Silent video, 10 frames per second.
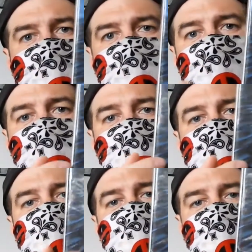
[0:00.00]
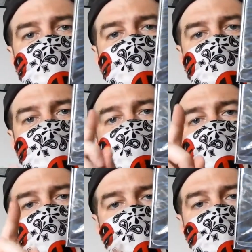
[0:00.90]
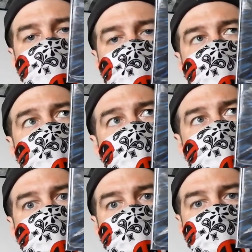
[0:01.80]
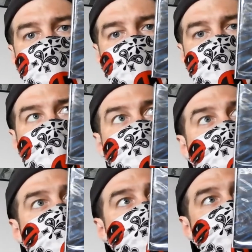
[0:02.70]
I believe this is actually the number 1 for the volume.